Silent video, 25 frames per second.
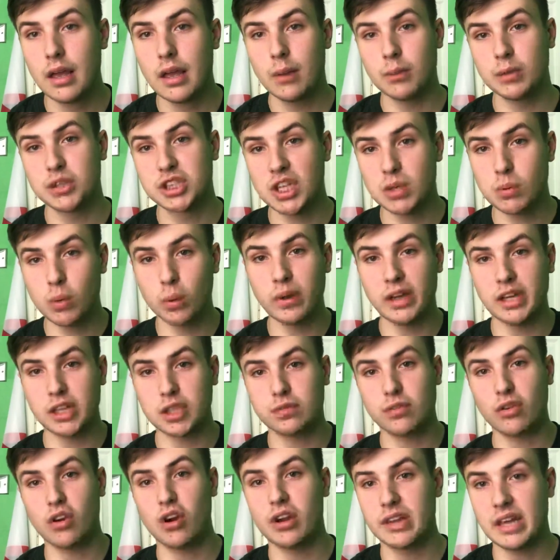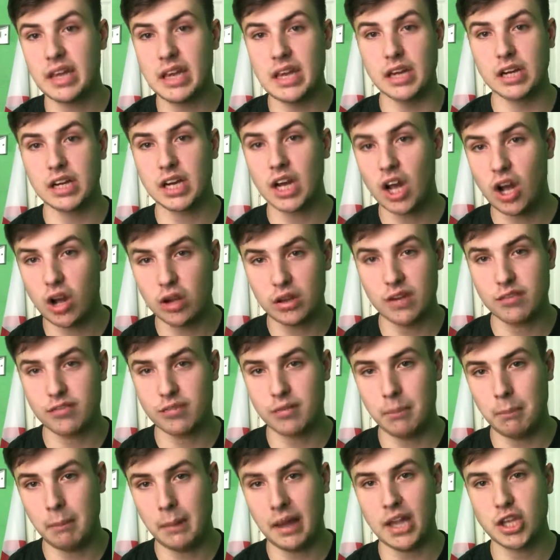We'll see you all next Friday,
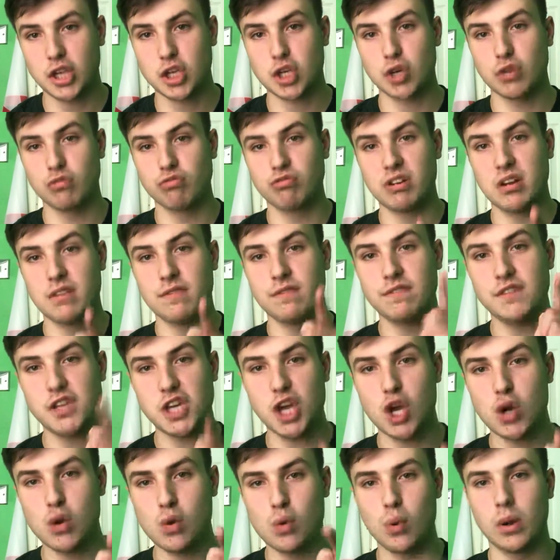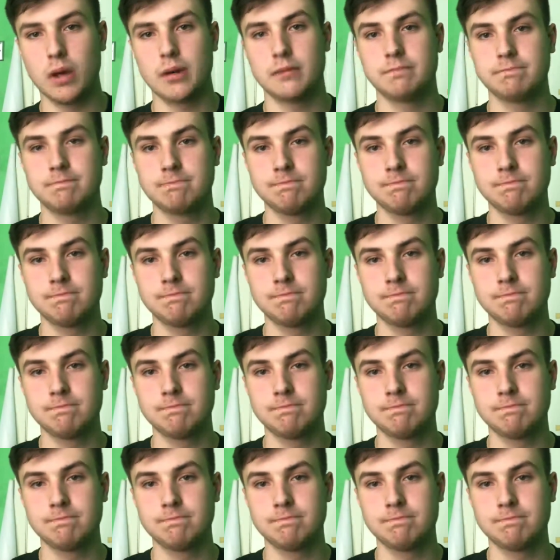Cardiff match review.